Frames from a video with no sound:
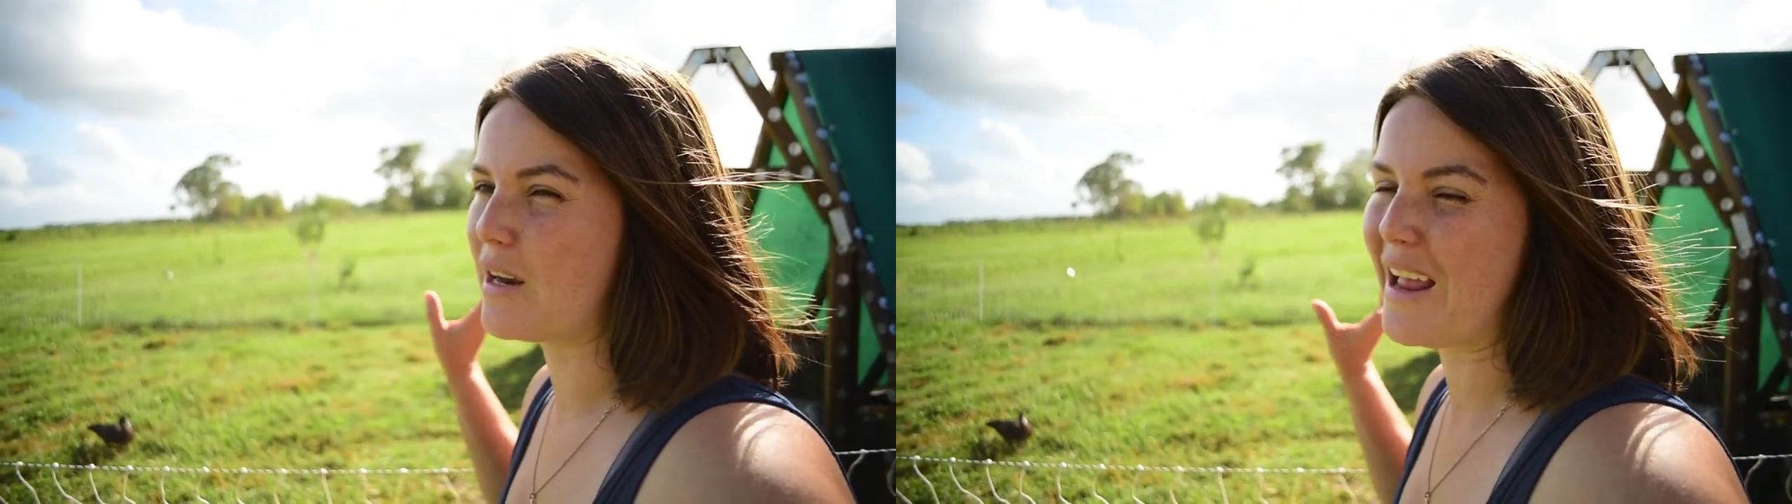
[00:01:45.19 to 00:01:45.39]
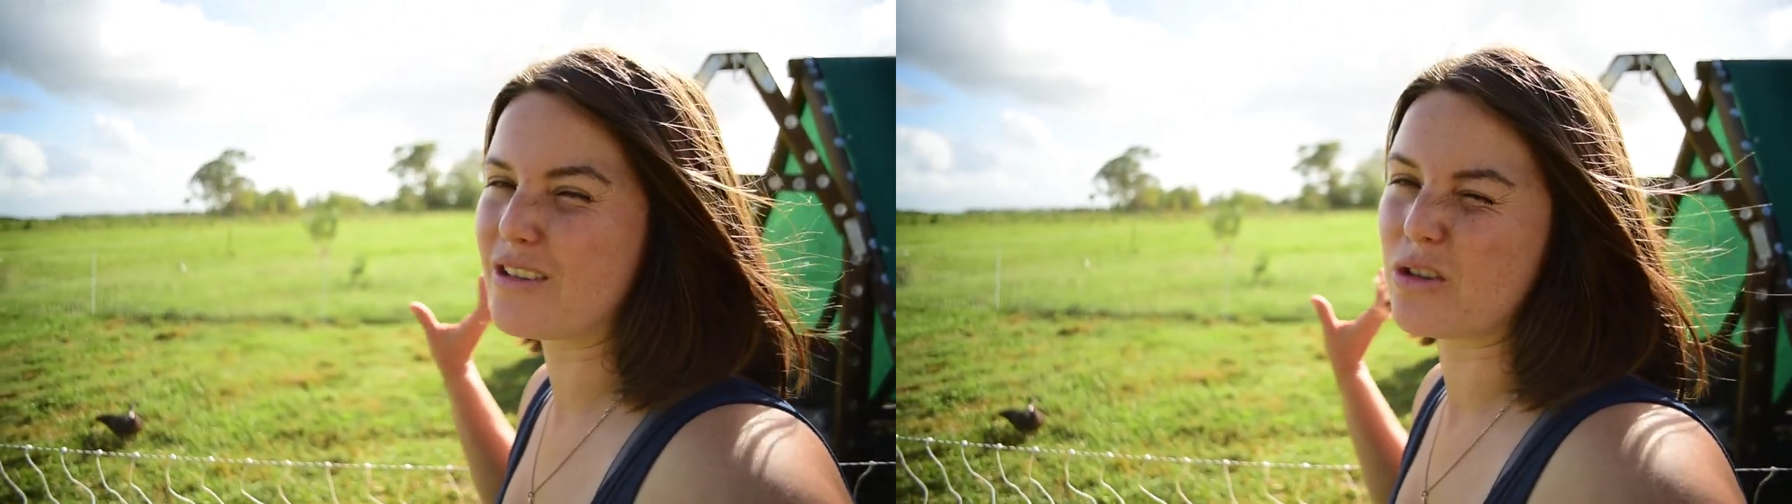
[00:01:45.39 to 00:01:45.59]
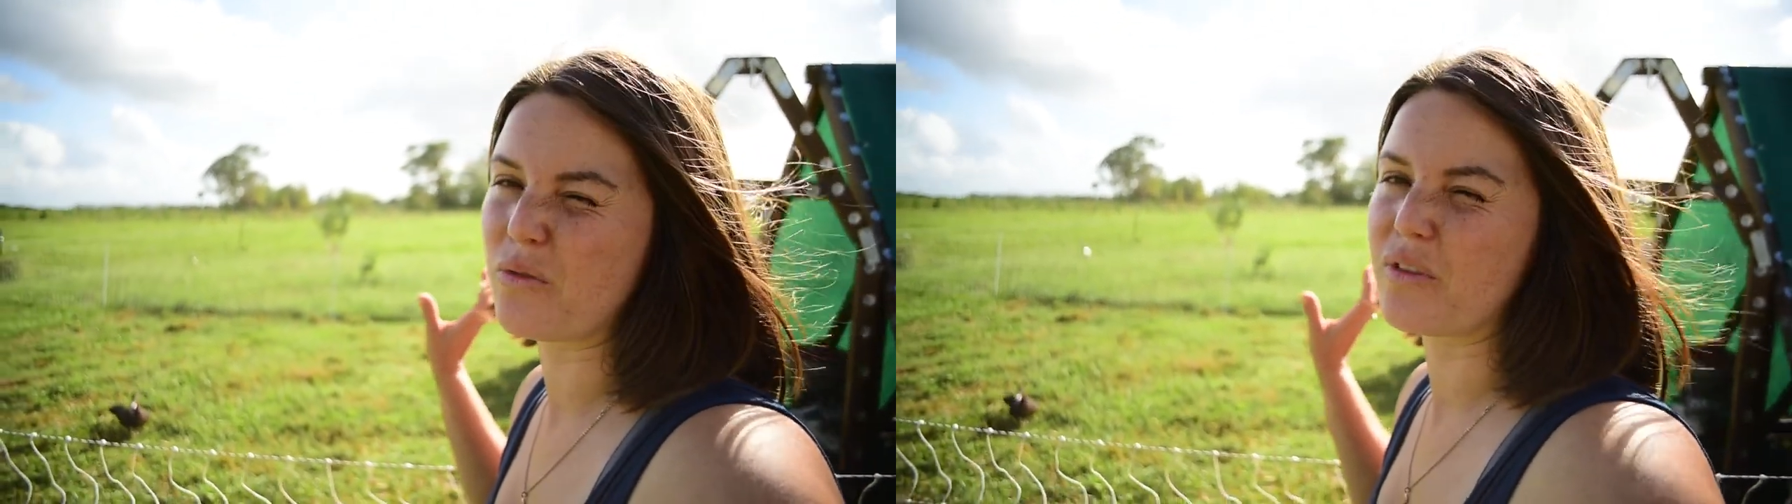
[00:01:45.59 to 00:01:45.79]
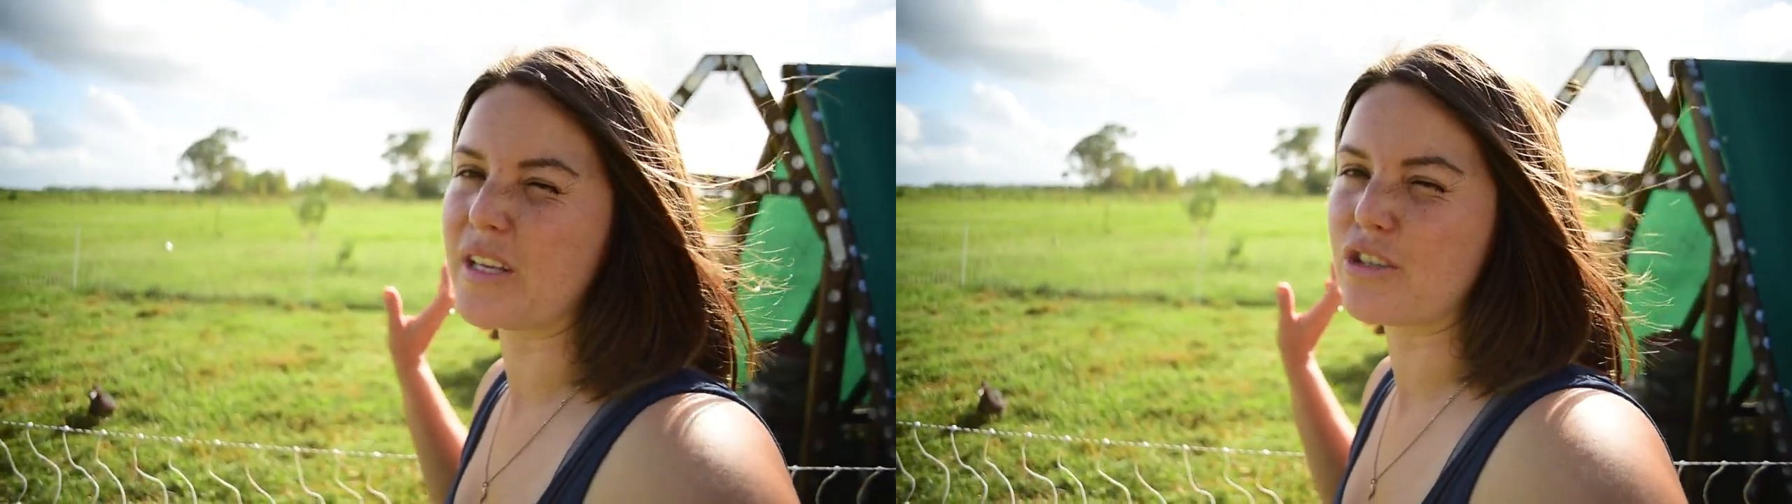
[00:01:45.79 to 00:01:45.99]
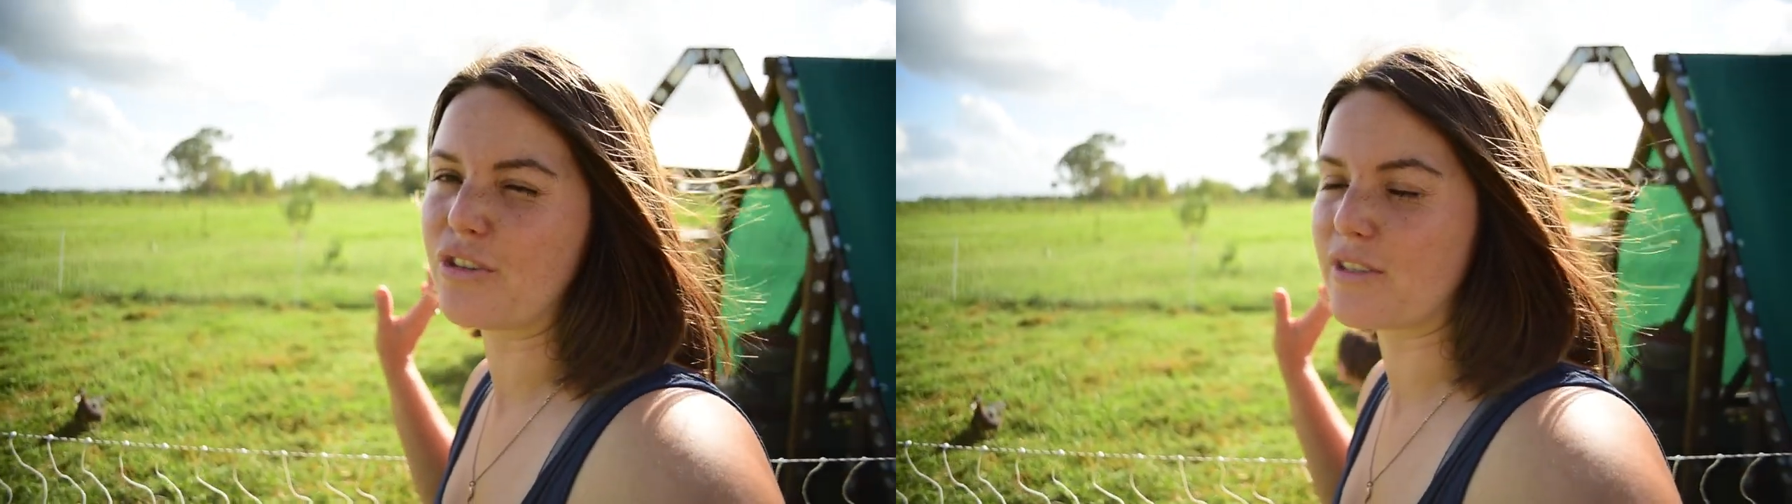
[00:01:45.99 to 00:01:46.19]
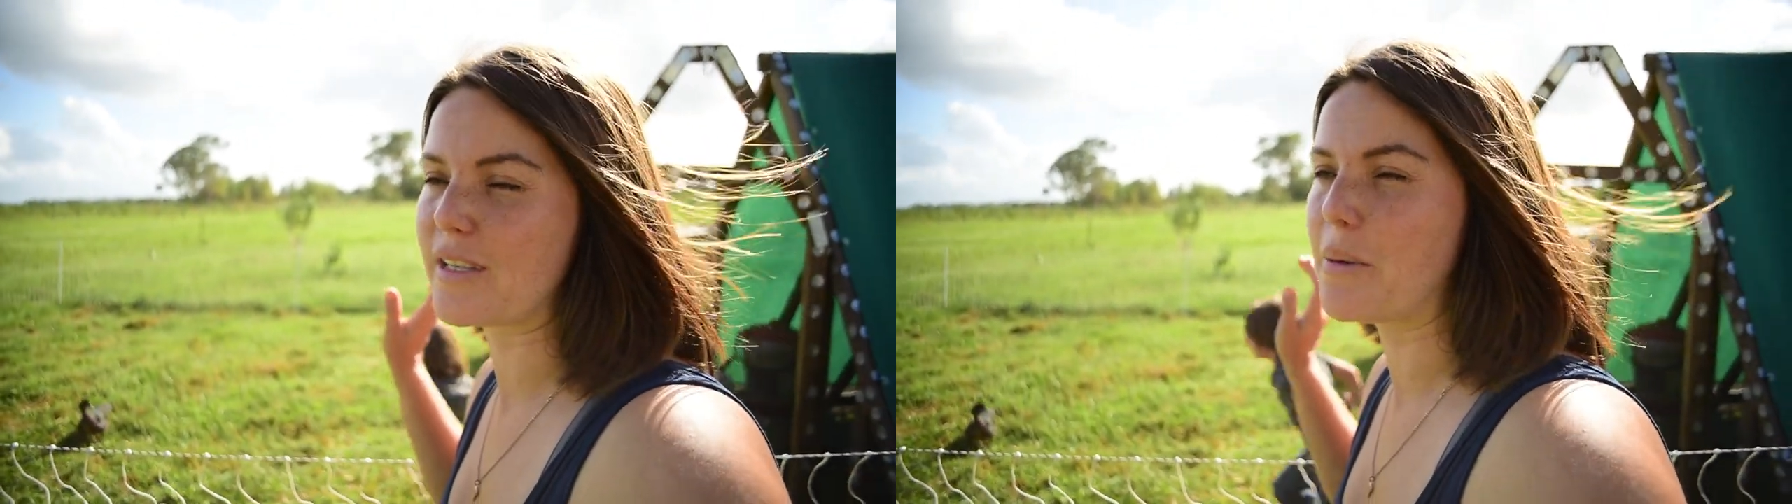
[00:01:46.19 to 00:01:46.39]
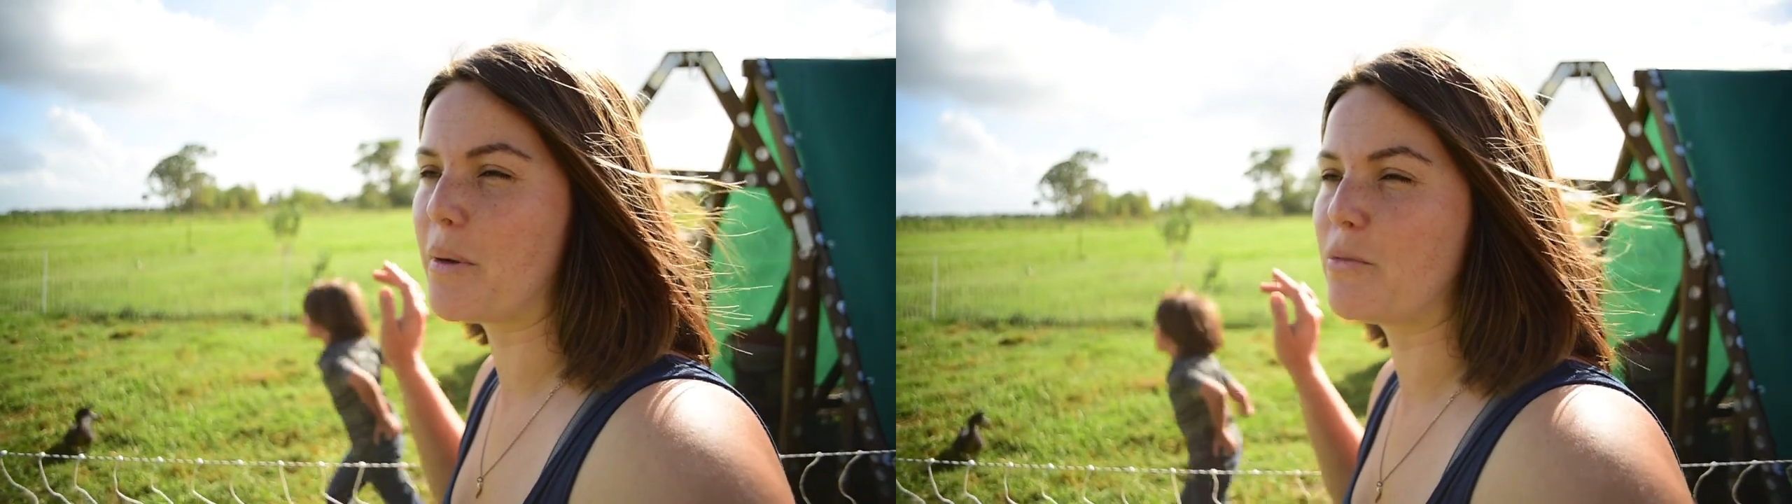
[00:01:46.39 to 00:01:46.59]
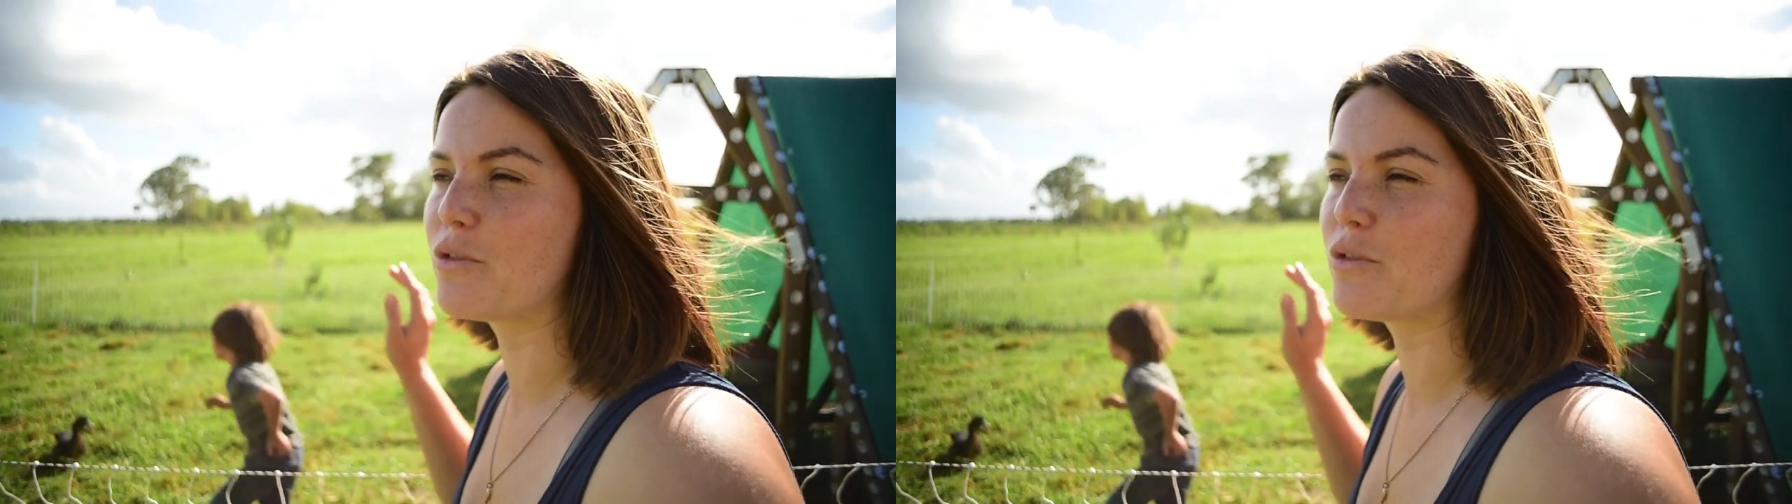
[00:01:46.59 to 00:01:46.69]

I just don't feel like she looks like a bubble.